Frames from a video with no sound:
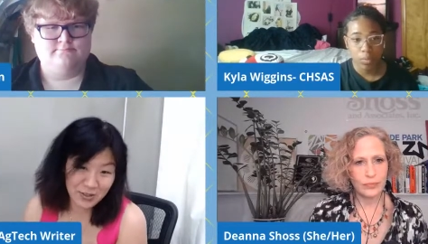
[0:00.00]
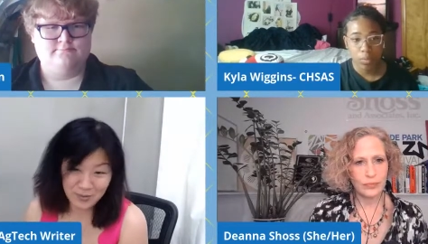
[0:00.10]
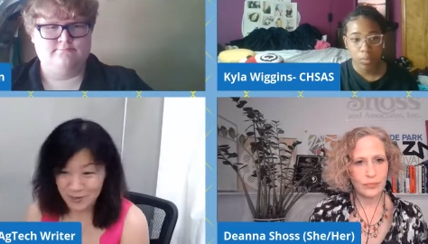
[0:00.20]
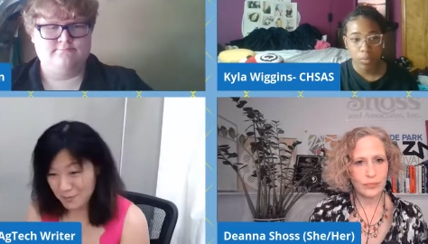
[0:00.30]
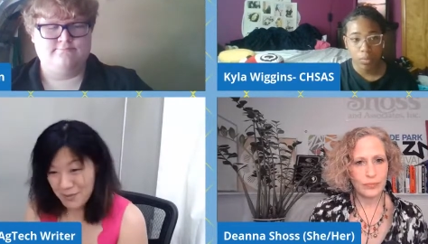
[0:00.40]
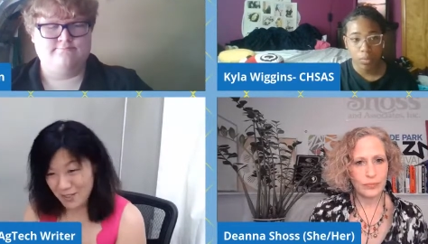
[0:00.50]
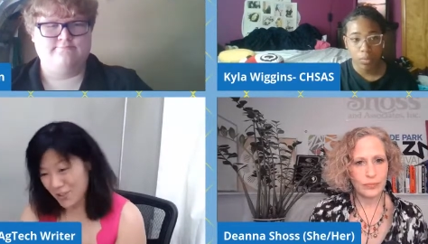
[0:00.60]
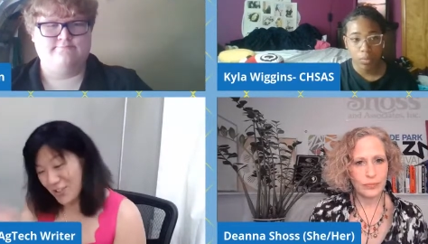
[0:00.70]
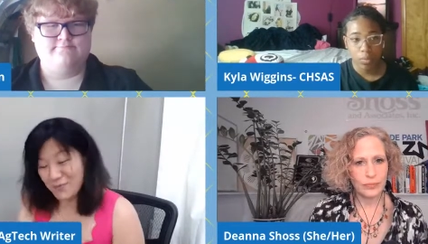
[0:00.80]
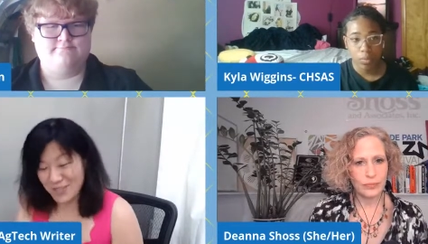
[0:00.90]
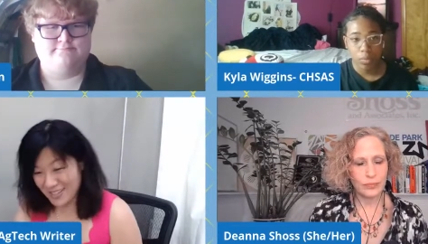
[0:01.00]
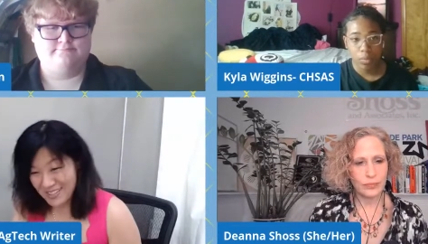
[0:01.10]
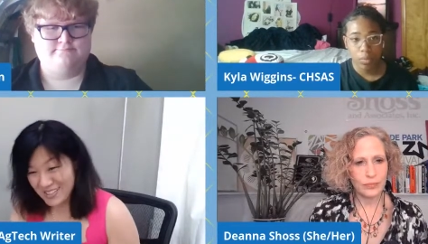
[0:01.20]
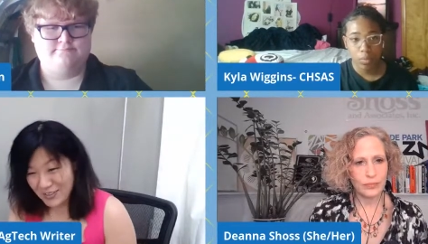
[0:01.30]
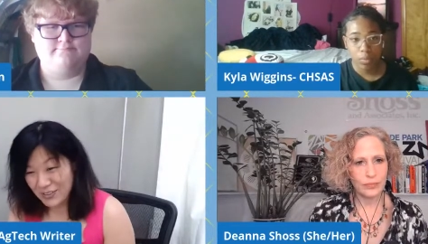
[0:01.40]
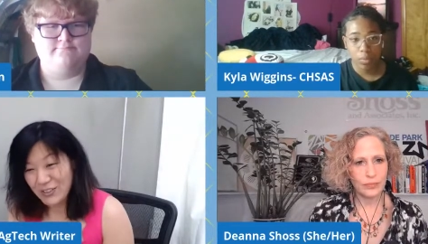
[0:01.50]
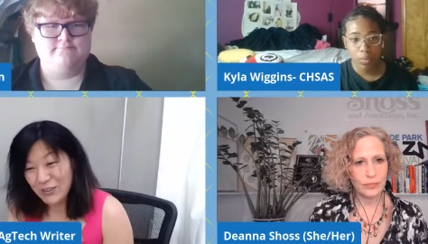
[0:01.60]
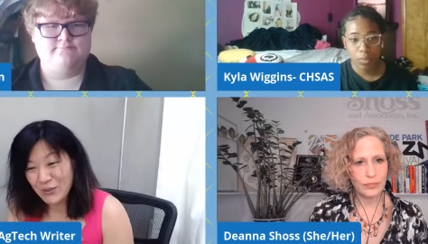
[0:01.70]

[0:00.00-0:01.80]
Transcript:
Speaker 1: or I might be a gymnast or, you